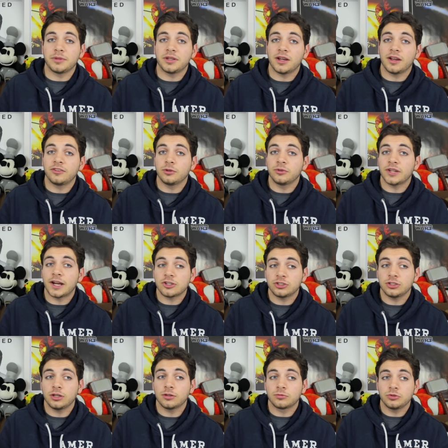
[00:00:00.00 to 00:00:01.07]
because it was
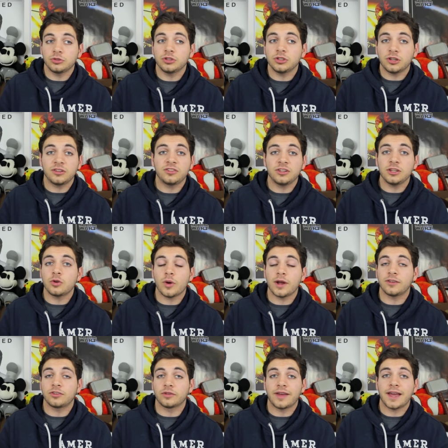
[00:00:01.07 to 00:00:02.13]
actually a really good
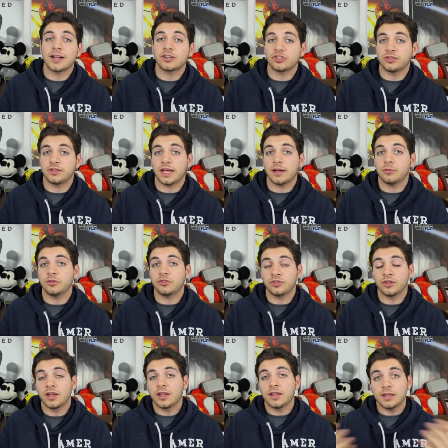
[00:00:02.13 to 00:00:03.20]
sequence of action that
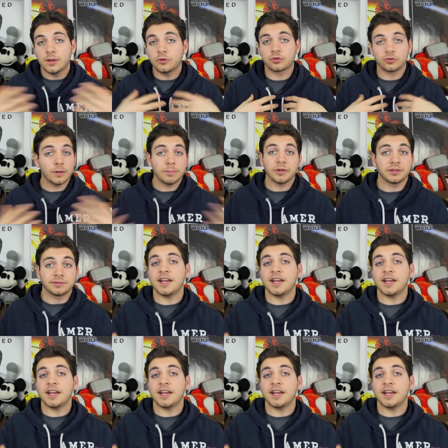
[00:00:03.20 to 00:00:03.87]
was gripping.